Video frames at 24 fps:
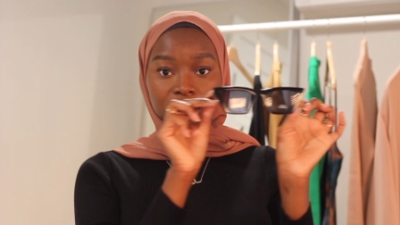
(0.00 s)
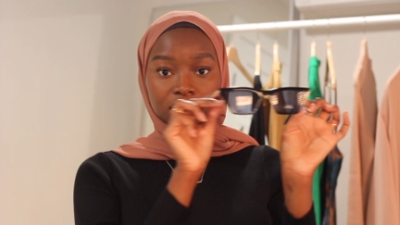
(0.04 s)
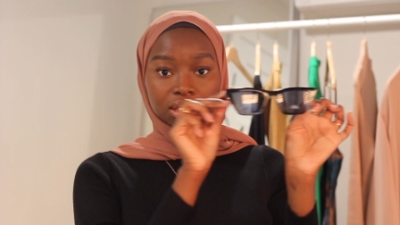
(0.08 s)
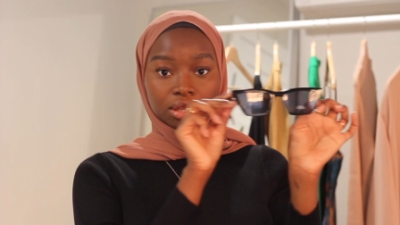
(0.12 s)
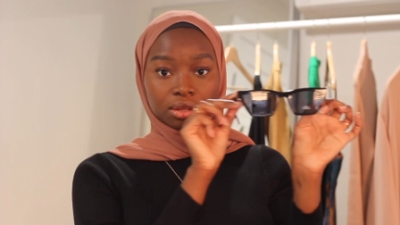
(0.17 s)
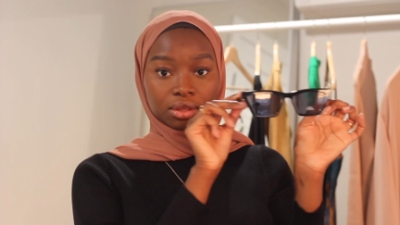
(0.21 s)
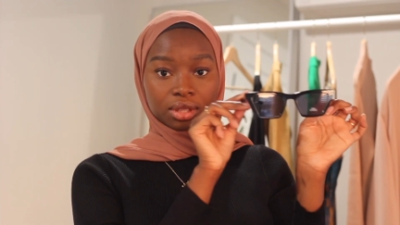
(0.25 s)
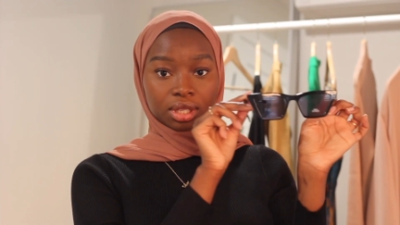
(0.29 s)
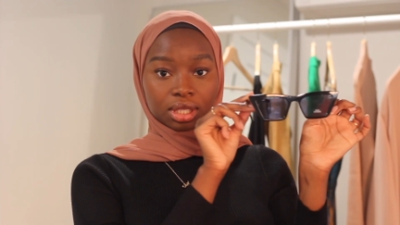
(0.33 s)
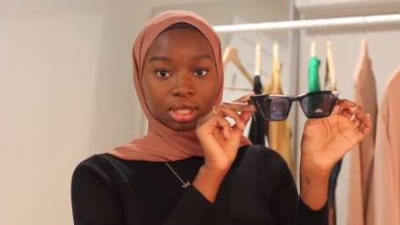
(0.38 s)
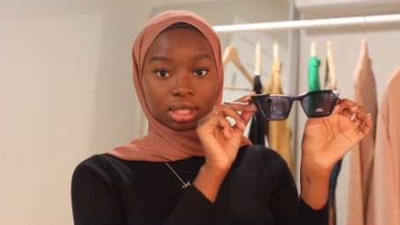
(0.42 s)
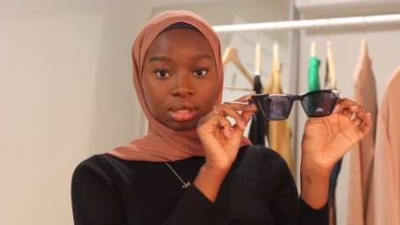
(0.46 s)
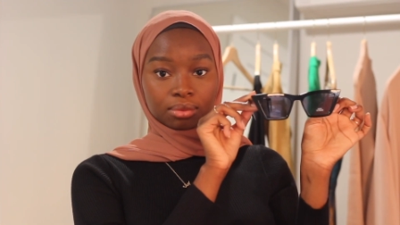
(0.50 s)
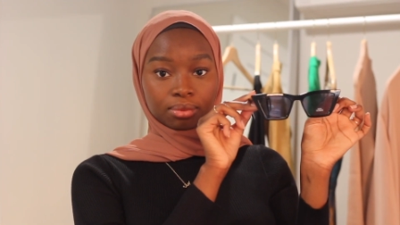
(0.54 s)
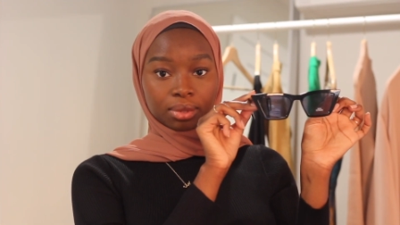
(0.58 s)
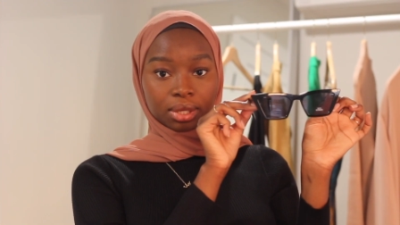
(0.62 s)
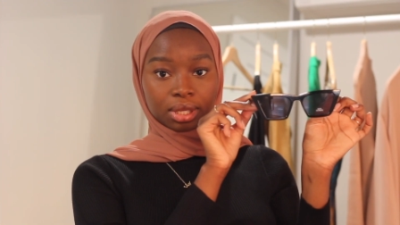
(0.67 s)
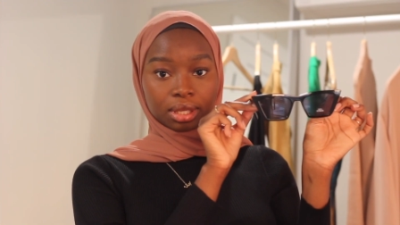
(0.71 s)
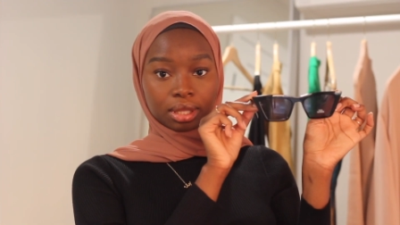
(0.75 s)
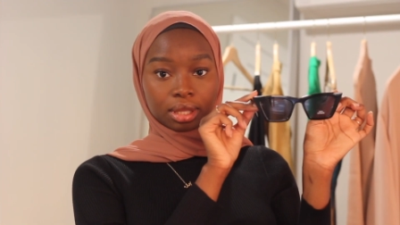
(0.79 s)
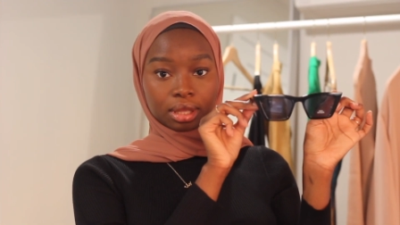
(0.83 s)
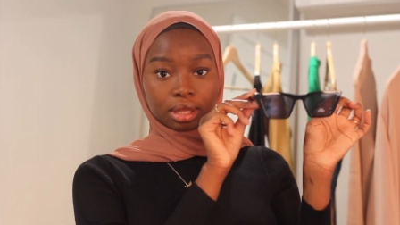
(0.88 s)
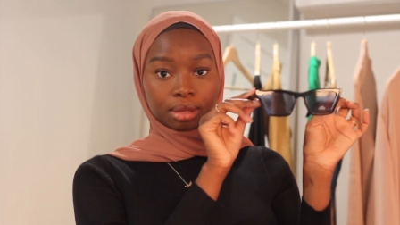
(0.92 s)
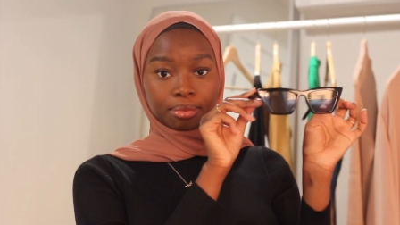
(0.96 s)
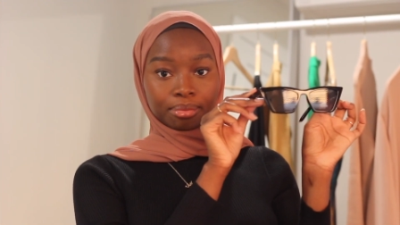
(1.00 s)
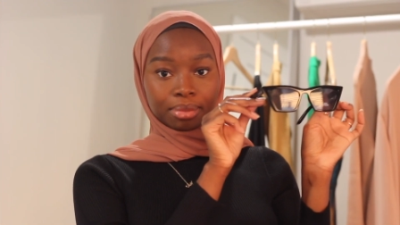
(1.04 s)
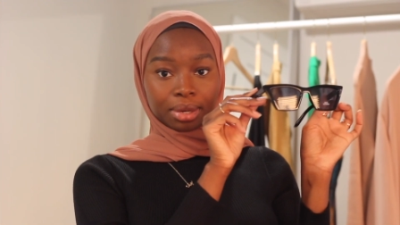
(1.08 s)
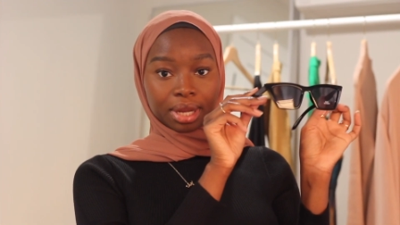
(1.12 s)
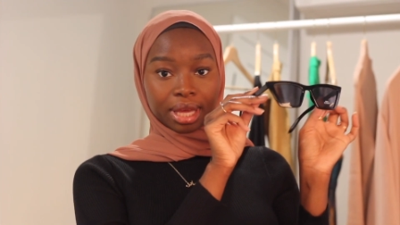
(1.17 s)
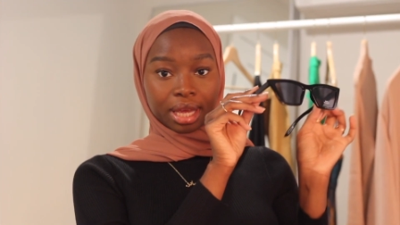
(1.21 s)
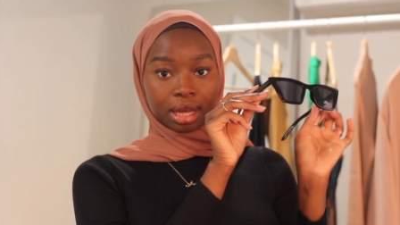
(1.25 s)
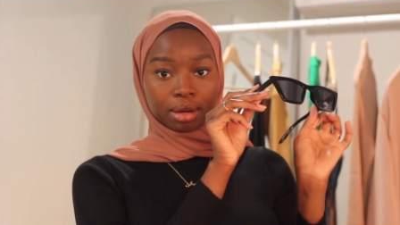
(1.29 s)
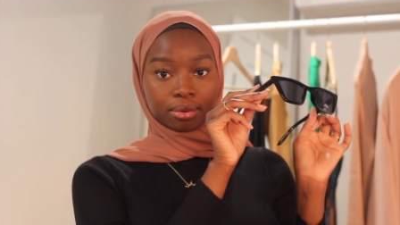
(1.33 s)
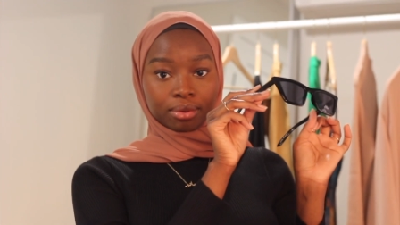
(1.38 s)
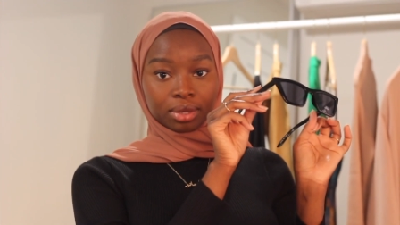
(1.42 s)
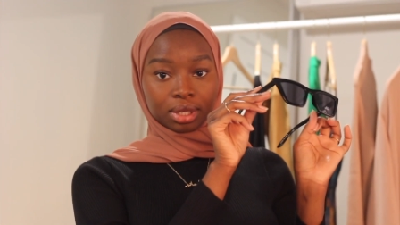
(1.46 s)
So this is what the
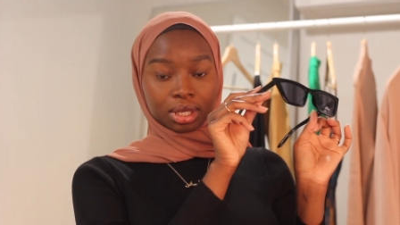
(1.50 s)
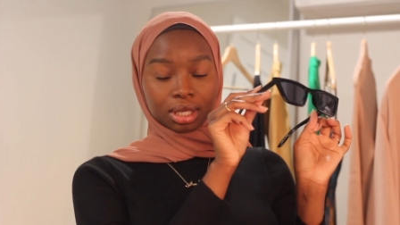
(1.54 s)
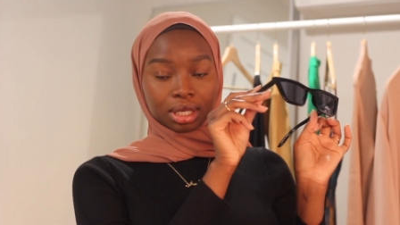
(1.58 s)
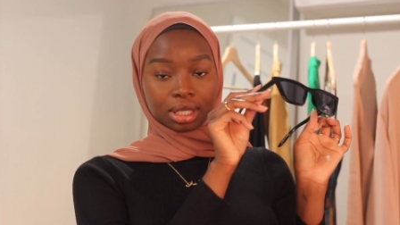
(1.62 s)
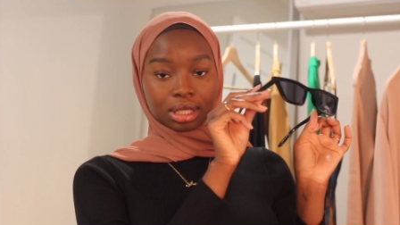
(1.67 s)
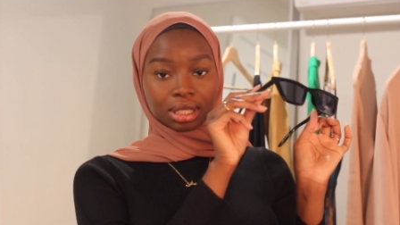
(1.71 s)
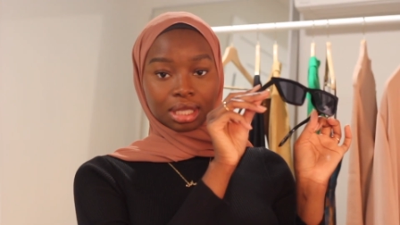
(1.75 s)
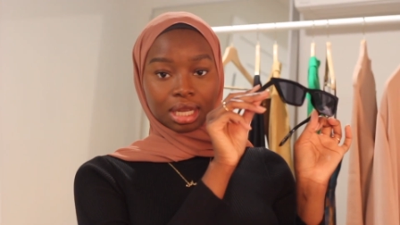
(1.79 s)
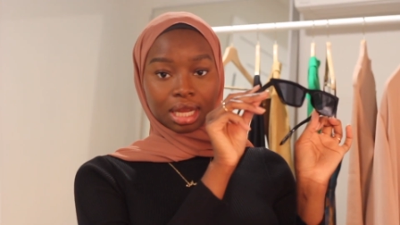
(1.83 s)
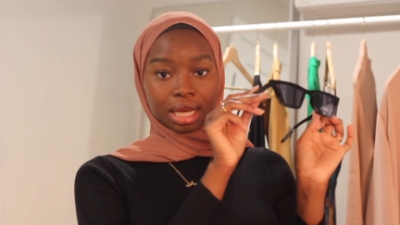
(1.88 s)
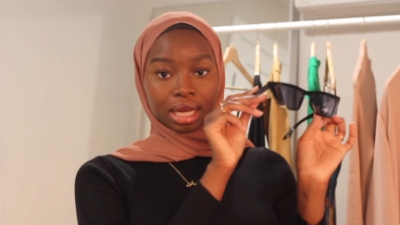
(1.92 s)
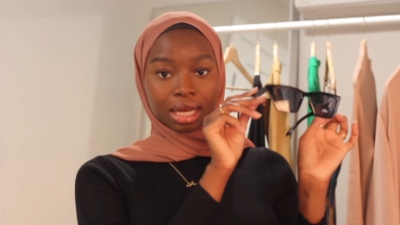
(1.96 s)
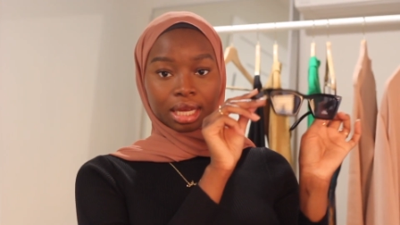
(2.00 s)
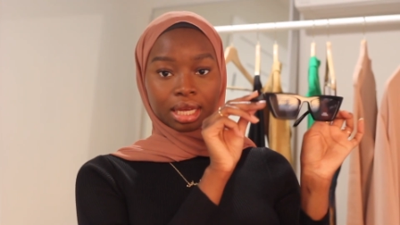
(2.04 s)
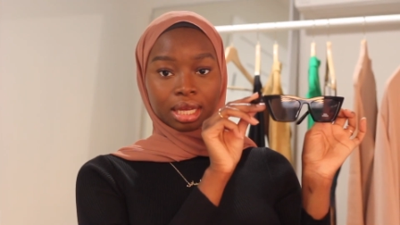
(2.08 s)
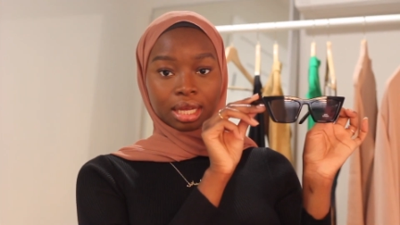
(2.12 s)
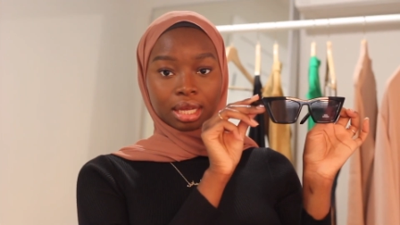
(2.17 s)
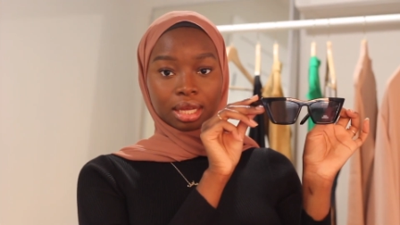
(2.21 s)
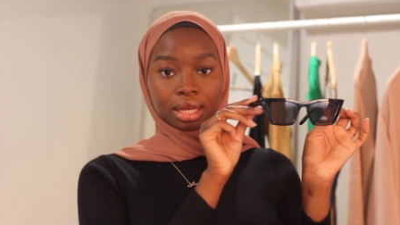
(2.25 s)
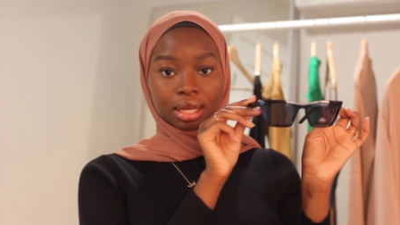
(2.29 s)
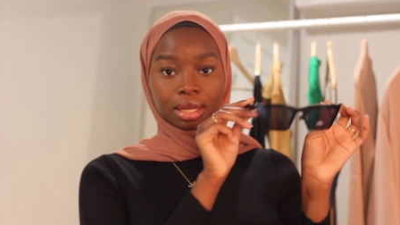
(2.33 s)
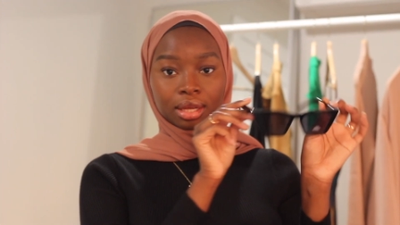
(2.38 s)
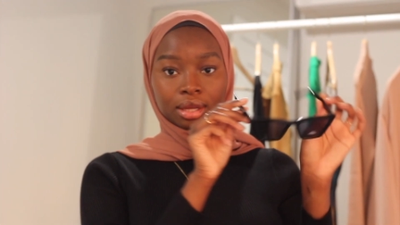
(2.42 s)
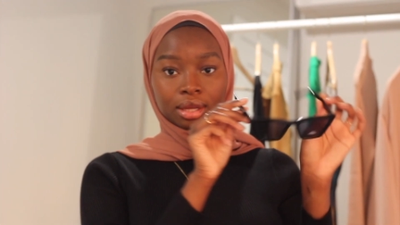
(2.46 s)
black one looks like.